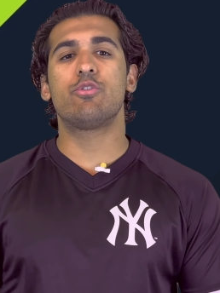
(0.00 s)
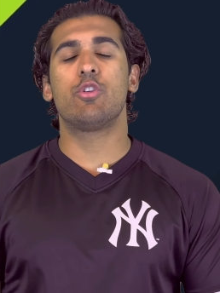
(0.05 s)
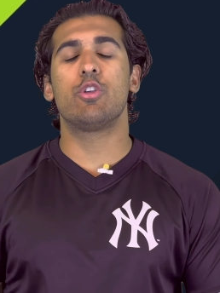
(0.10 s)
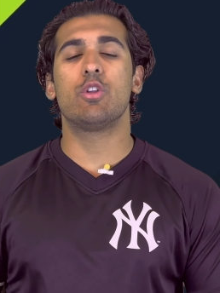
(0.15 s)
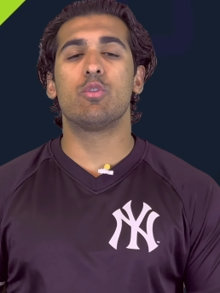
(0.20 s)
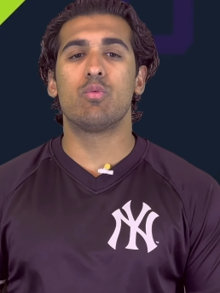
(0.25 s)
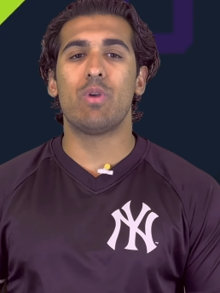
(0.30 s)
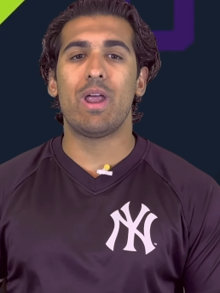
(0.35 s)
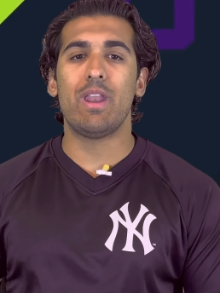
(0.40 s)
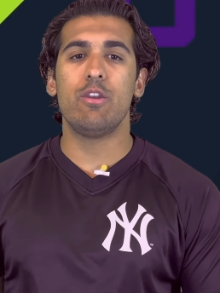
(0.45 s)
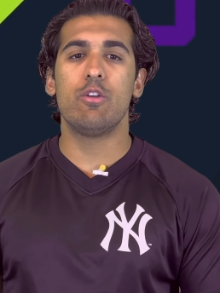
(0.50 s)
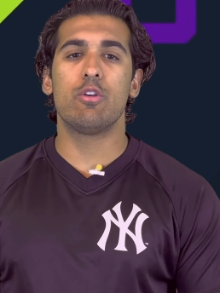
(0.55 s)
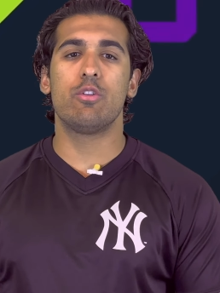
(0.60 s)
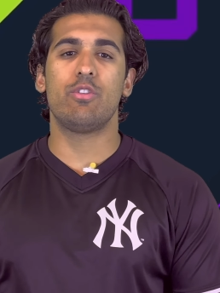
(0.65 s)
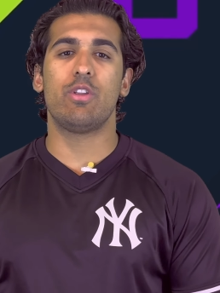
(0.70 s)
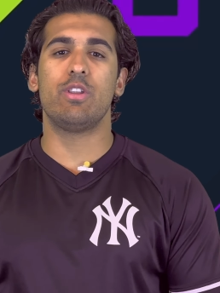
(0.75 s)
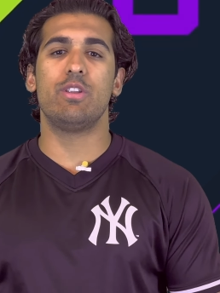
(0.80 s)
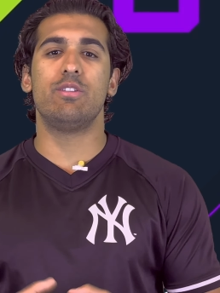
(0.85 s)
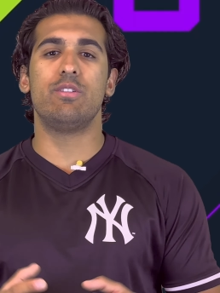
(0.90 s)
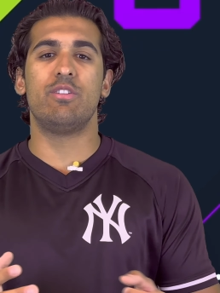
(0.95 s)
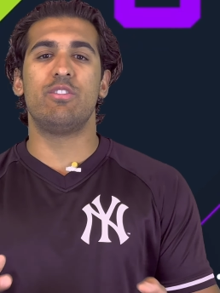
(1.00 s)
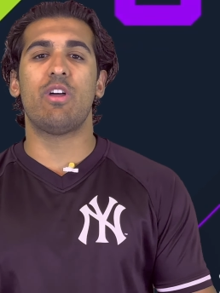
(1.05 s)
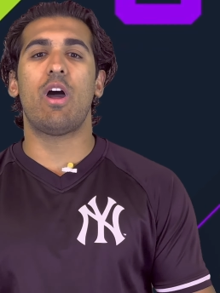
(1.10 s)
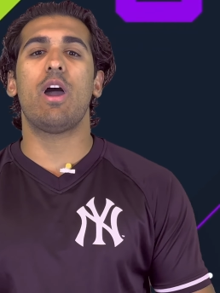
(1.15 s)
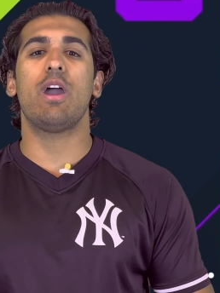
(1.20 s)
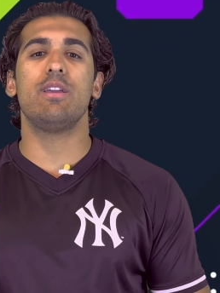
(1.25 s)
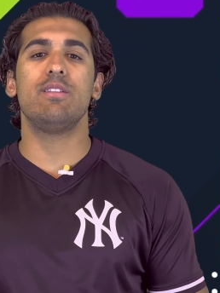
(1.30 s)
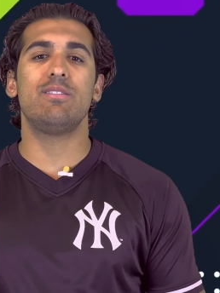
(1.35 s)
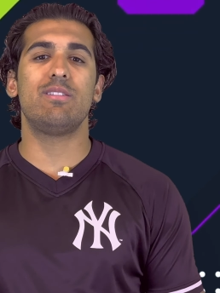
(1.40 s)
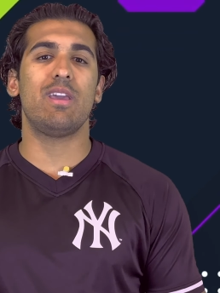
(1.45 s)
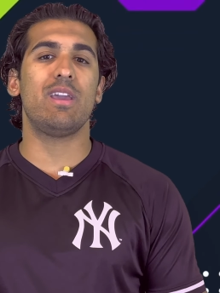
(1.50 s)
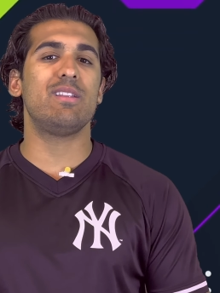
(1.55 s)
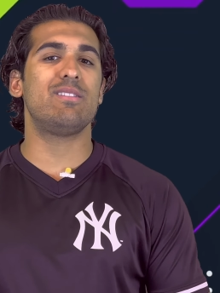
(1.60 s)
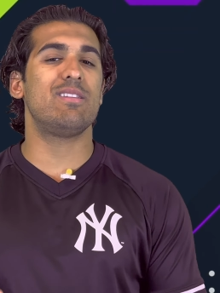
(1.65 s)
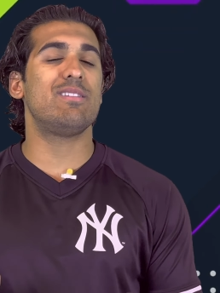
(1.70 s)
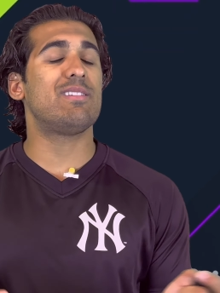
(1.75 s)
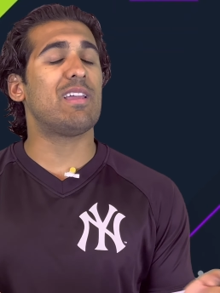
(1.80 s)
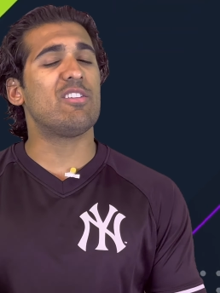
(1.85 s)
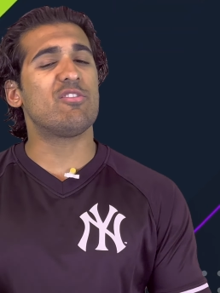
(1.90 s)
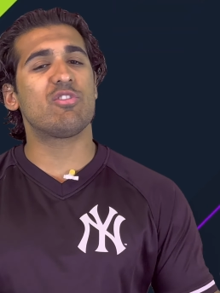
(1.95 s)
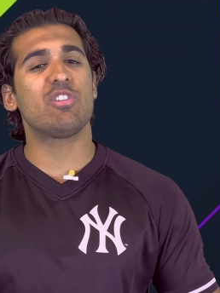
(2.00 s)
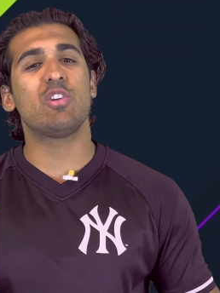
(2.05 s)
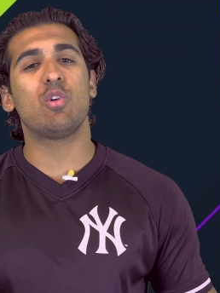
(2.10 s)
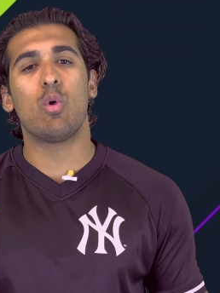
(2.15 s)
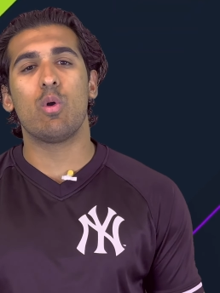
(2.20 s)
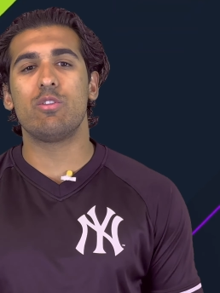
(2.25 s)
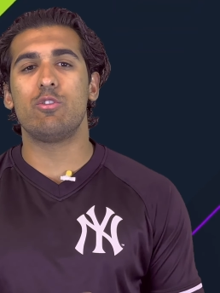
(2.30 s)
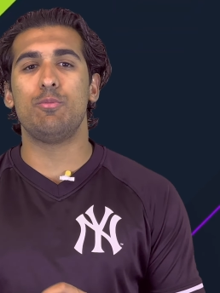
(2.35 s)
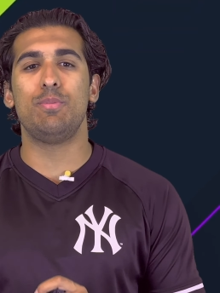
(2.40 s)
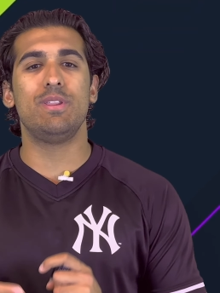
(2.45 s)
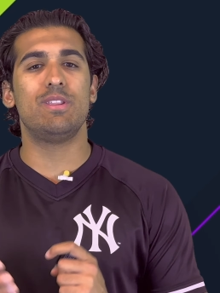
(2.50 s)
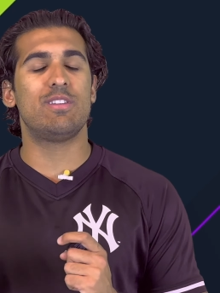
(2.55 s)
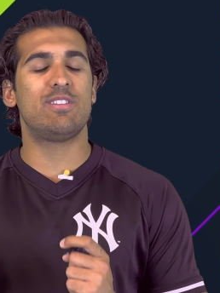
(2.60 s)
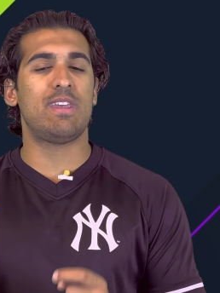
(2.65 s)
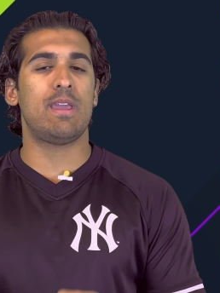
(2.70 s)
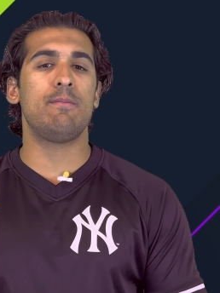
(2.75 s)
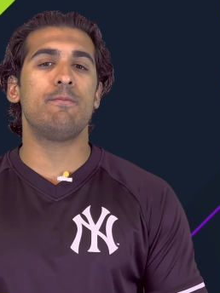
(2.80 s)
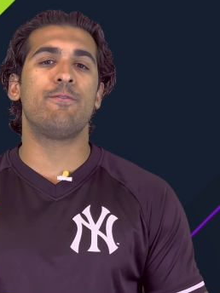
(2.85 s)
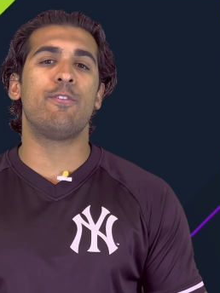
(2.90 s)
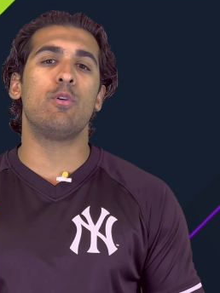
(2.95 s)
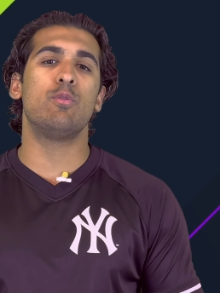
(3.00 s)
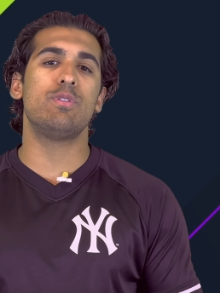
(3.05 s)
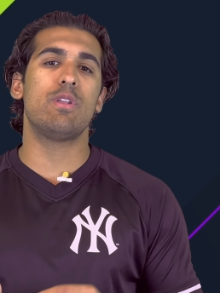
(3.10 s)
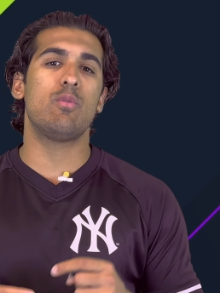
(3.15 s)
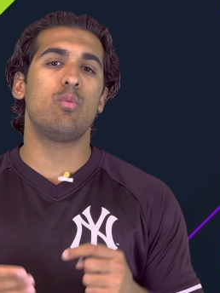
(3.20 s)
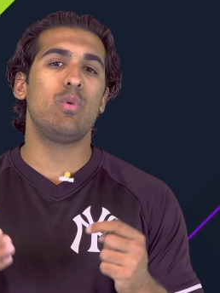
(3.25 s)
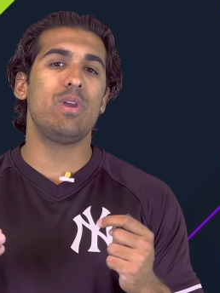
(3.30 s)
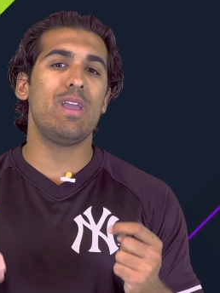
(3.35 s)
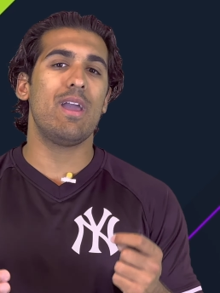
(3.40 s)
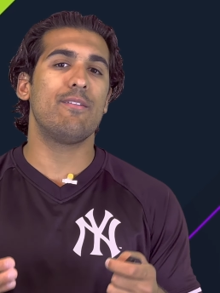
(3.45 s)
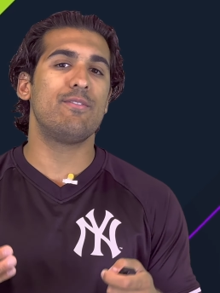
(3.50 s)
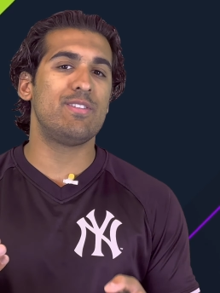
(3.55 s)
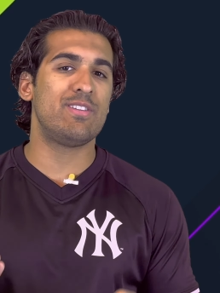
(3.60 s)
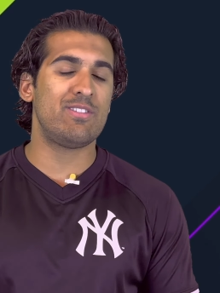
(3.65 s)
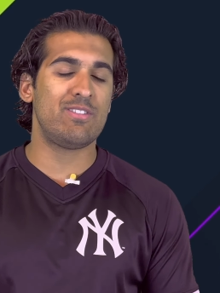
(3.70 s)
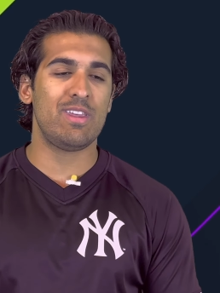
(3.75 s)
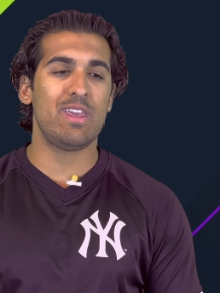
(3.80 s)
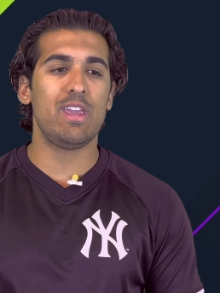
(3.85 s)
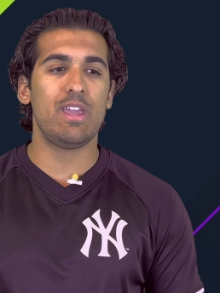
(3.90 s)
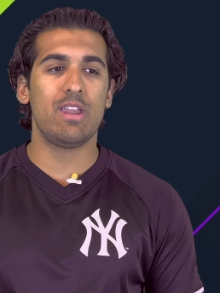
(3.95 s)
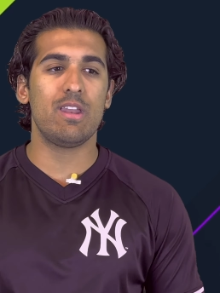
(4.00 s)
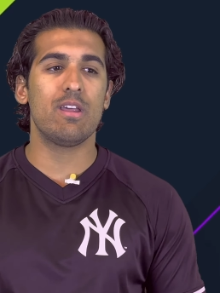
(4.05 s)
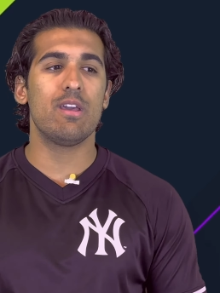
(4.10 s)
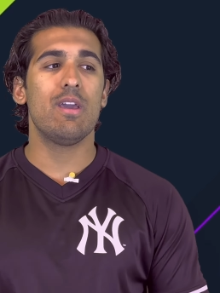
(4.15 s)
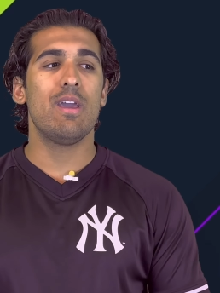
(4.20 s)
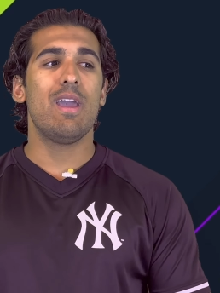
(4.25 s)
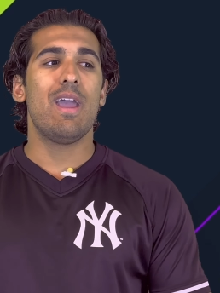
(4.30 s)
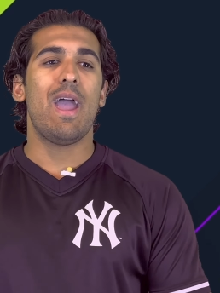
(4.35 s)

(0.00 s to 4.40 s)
to the renders and the designs, it's essentially going to be the same phone that we have seen